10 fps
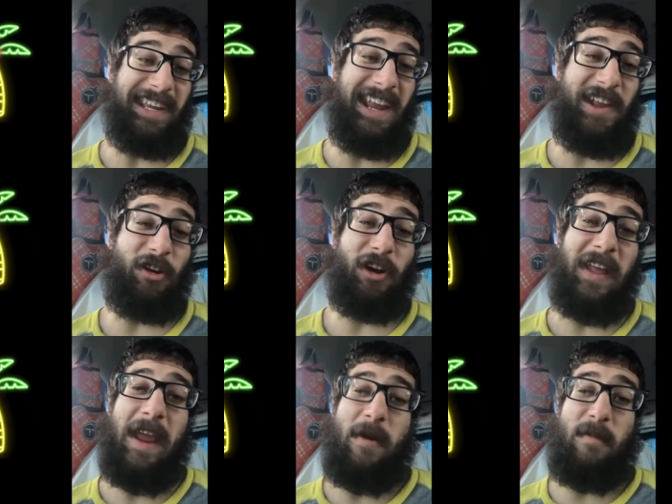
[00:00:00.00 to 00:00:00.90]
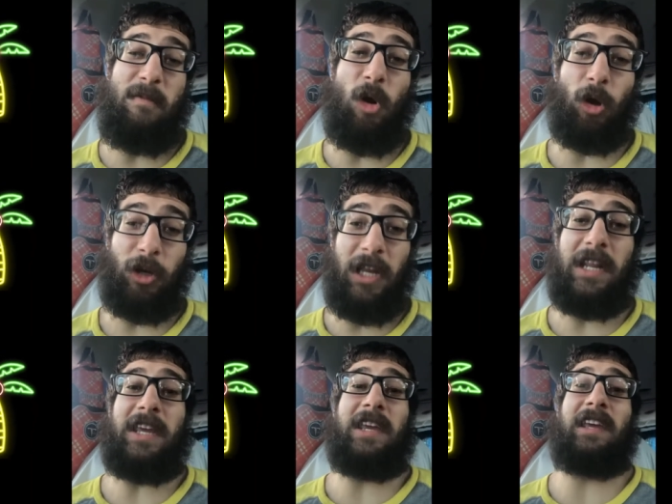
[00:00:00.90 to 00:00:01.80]
internet
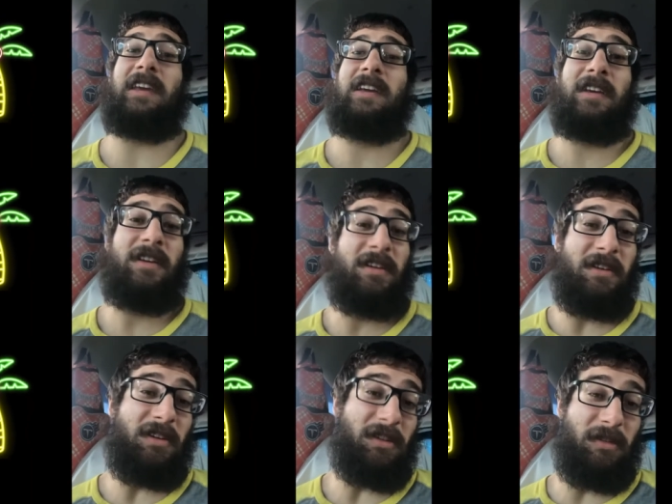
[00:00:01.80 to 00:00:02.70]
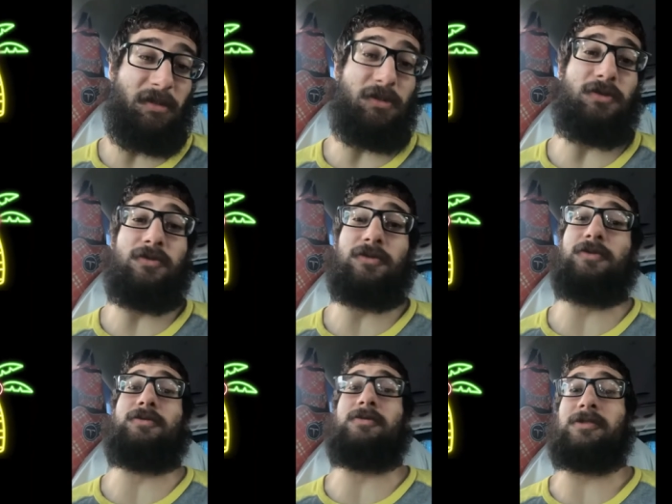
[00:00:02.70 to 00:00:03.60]
marketing
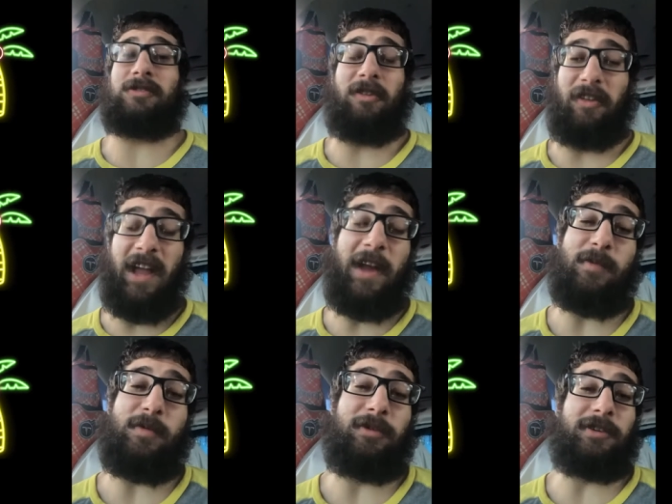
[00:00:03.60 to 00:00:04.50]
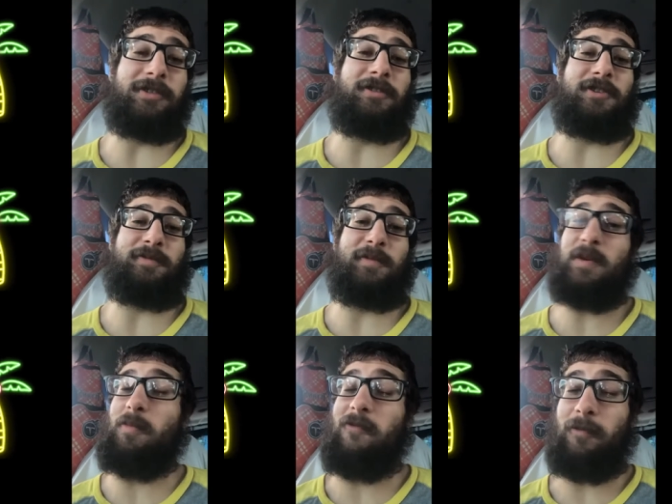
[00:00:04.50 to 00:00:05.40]
gurus are the kind of people that are searching.
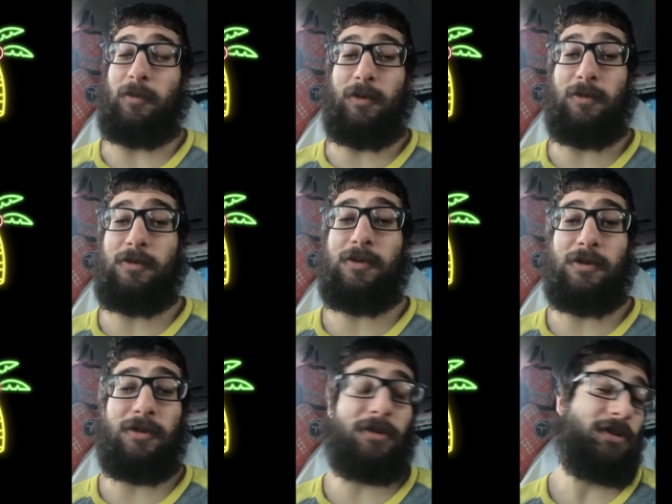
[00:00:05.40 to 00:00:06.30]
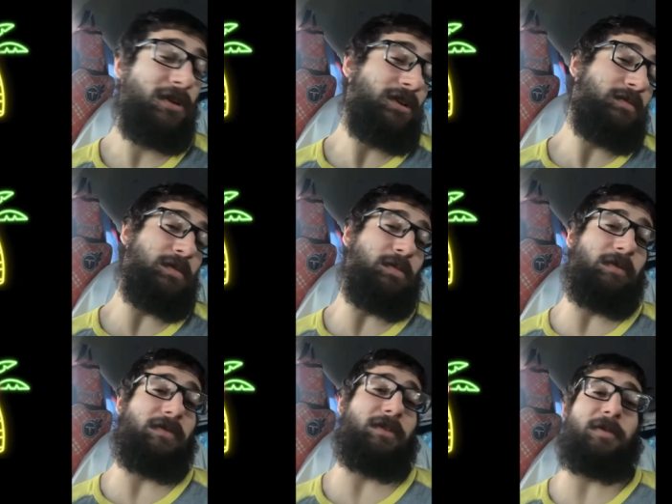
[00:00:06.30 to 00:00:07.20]
People from Google,
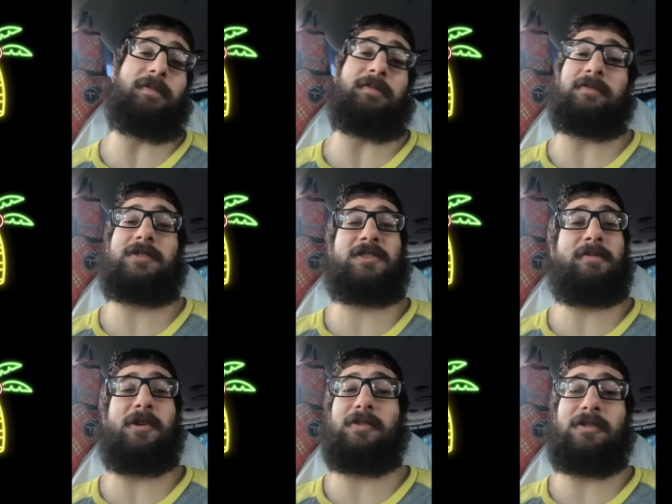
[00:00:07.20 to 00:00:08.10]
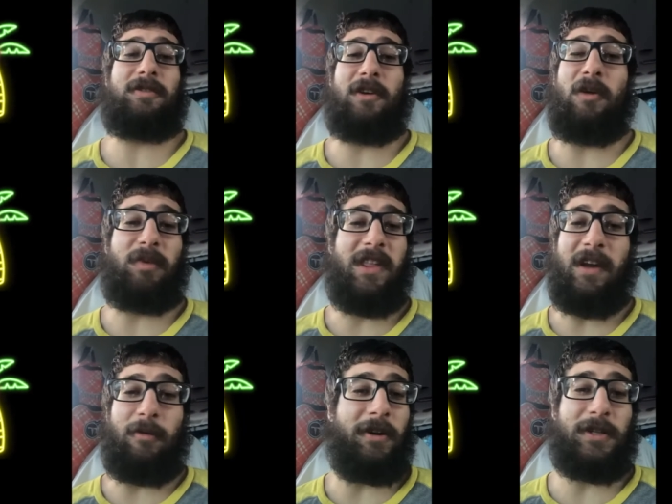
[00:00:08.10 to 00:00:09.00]
people from some other company
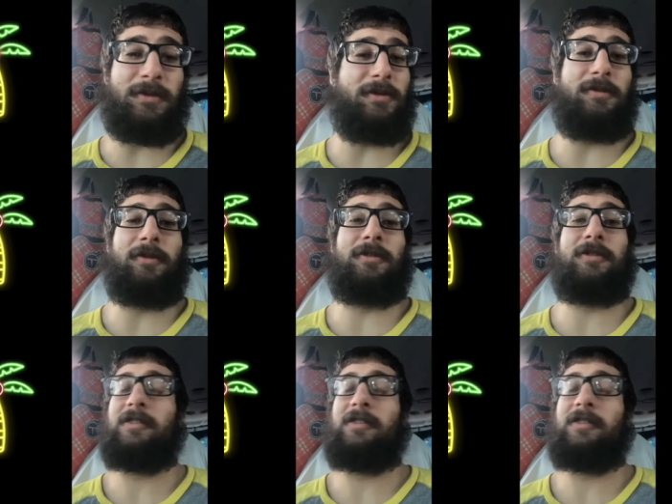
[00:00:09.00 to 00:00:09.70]
that works with Google,